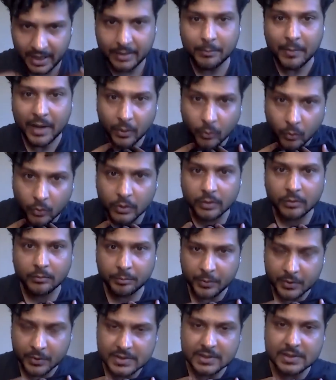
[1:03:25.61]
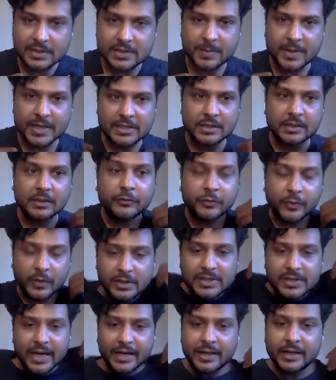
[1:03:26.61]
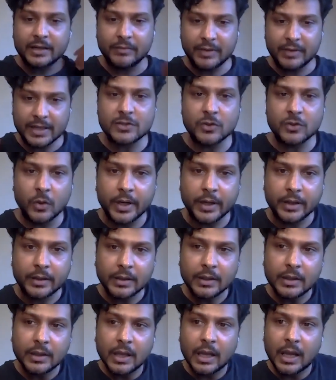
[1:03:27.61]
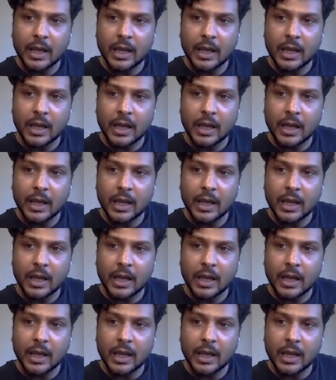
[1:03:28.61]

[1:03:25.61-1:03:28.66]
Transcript: like my own personal special, the first edit when I saw it,